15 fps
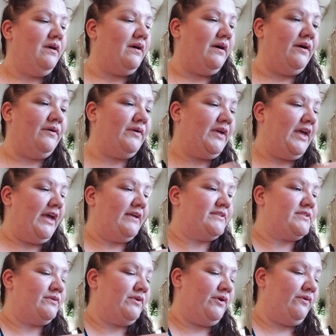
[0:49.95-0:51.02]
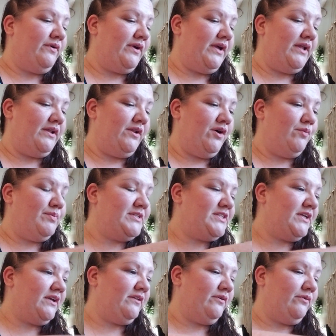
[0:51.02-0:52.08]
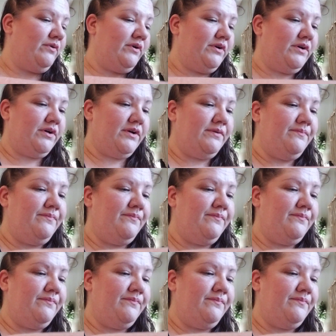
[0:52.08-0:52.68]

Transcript: Okay, so in no particular order,